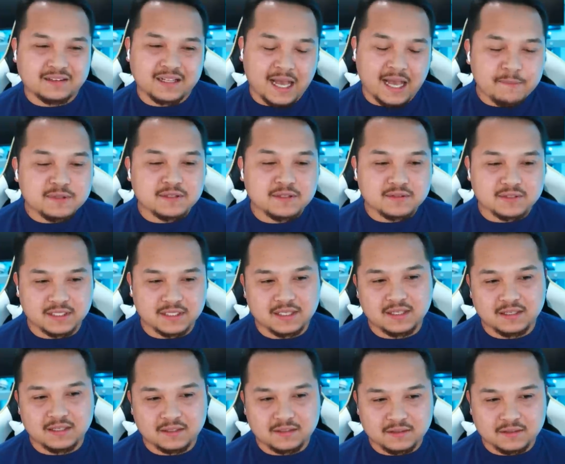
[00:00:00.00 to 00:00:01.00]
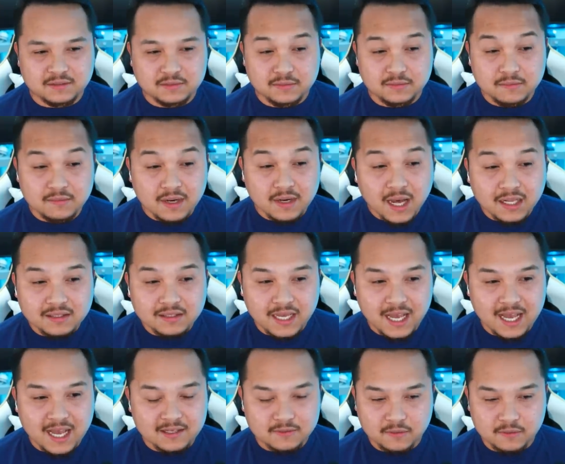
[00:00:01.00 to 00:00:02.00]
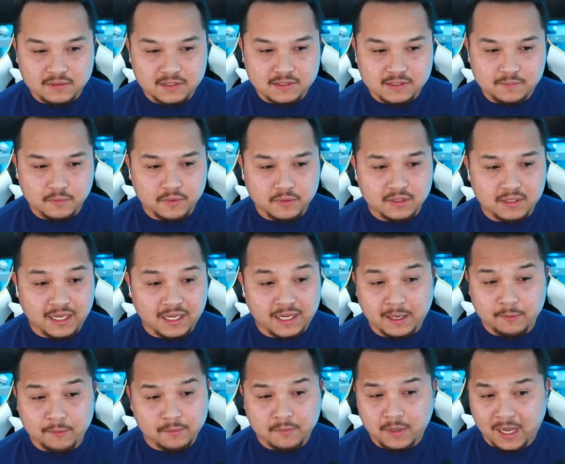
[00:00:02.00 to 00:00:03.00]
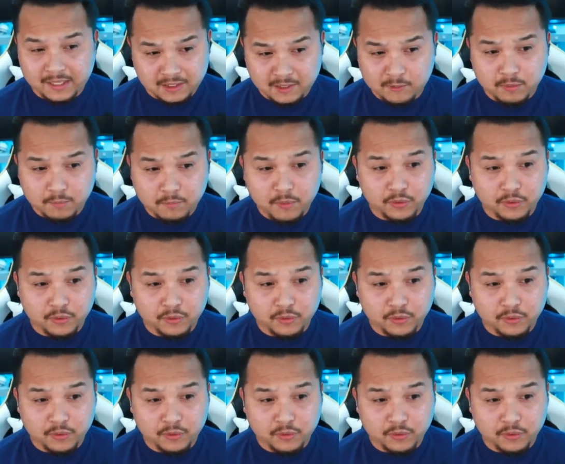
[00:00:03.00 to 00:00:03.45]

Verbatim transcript: I'm still sticking to not the asshole at this point. Like, I think we both